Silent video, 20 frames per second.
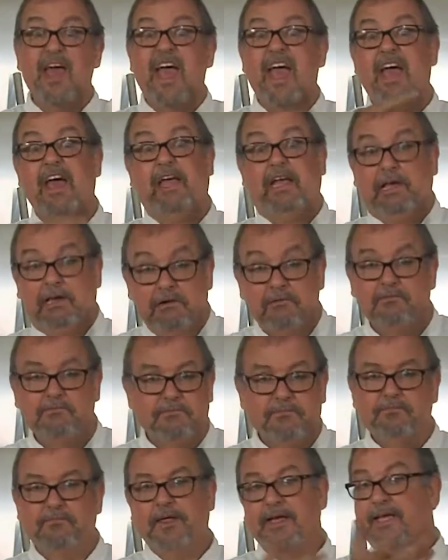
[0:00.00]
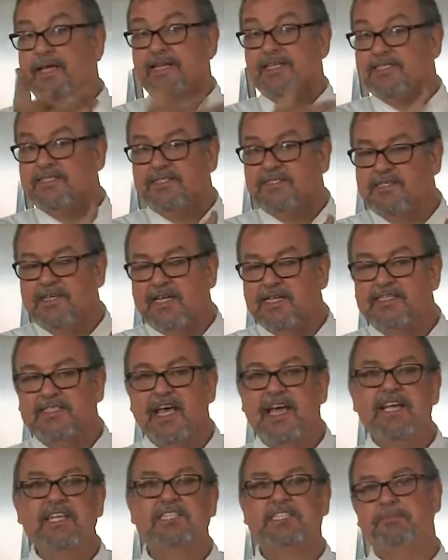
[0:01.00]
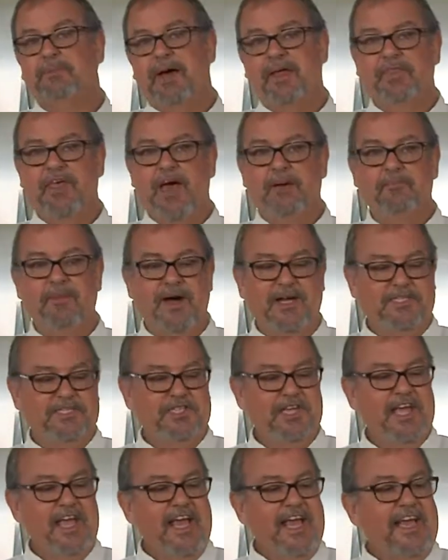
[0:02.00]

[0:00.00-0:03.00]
egg that contains about that much.